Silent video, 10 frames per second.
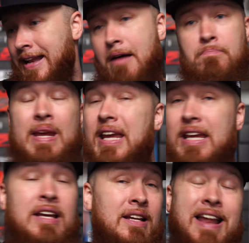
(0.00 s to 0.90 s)
not me,
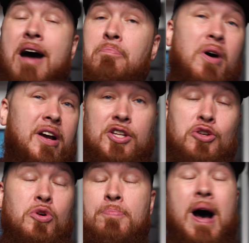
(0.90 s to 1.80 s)
not Buckets,
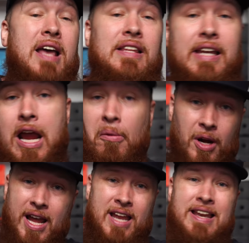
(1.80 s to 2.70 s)
who was behind the
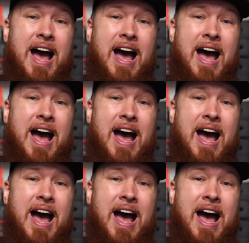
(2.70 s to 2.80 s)
camera, and